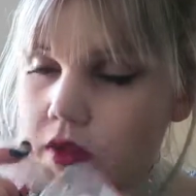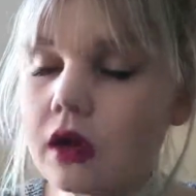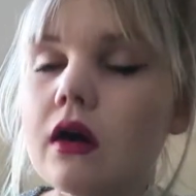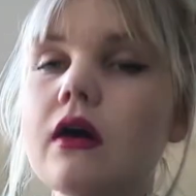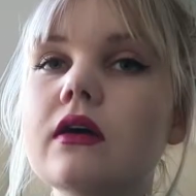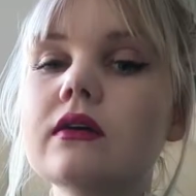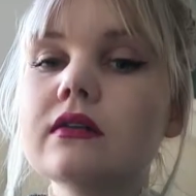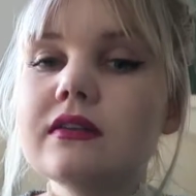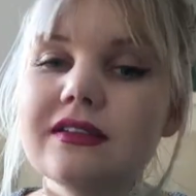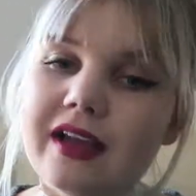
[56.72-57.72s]
Oh,
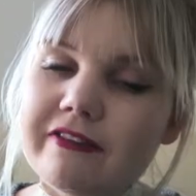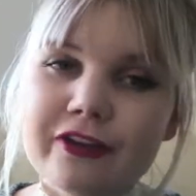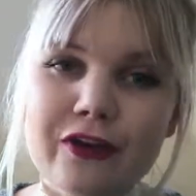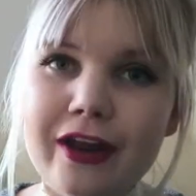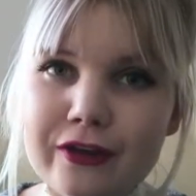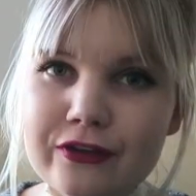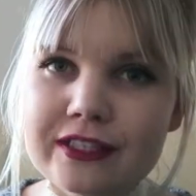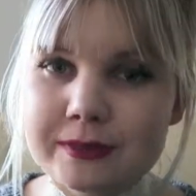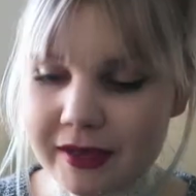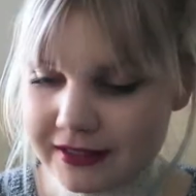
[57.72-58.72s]
I've forgotten how good
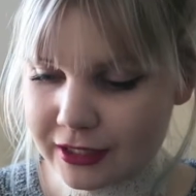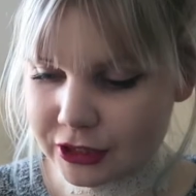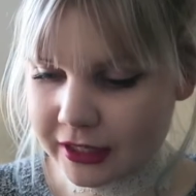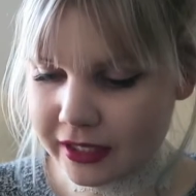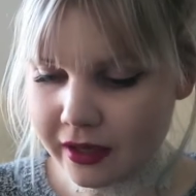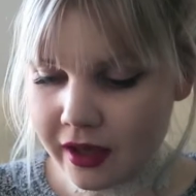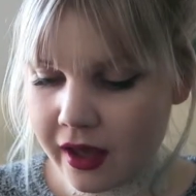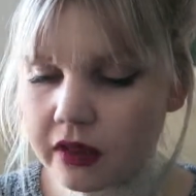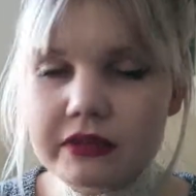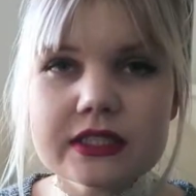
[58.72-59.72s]
this smells actually.
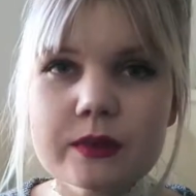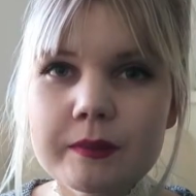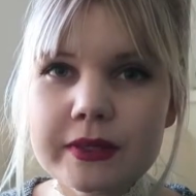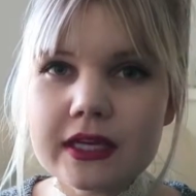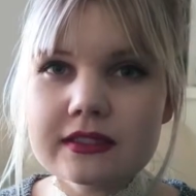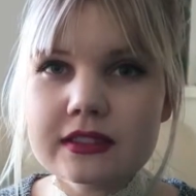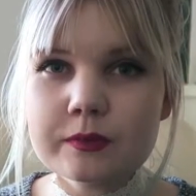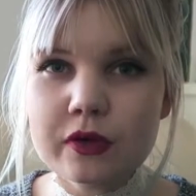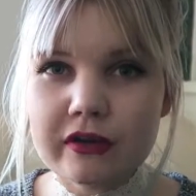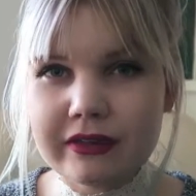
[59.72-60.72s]
This one, because it's
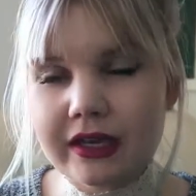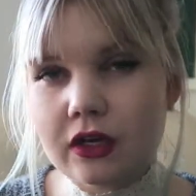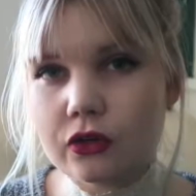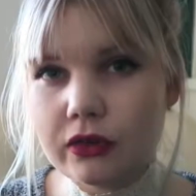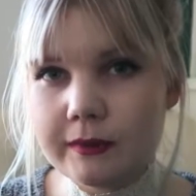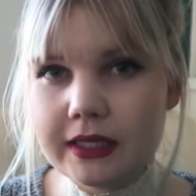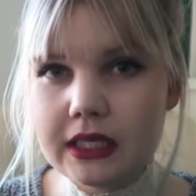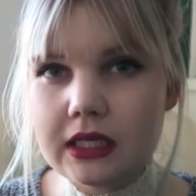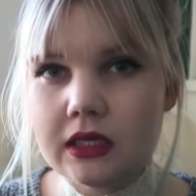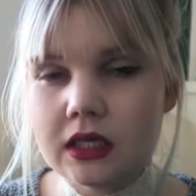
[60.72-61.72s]
more of like a
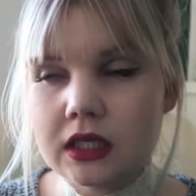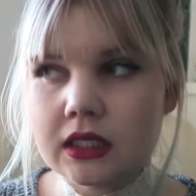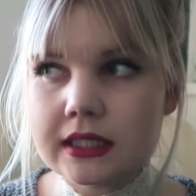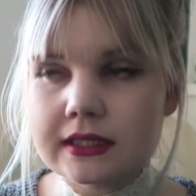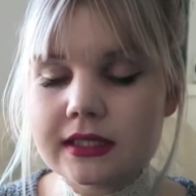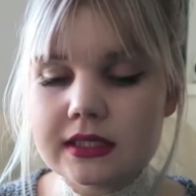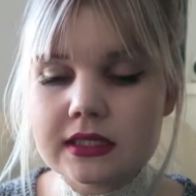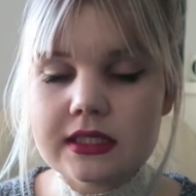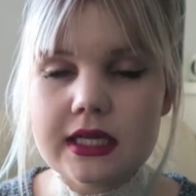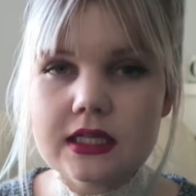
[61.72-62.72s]
creamy
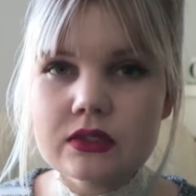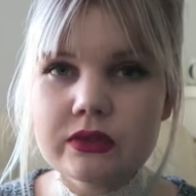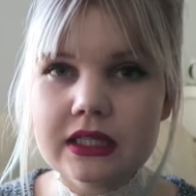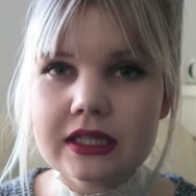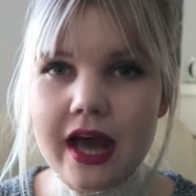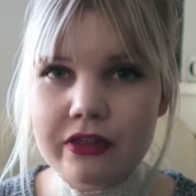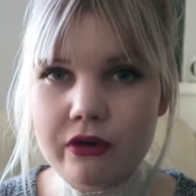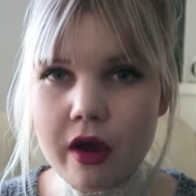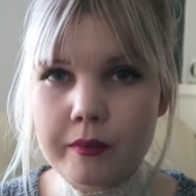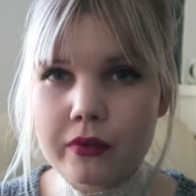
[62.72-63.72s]
consistency, it doesn't really lather
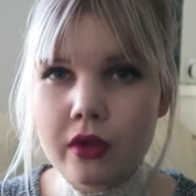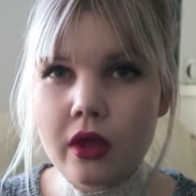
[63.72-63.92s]
up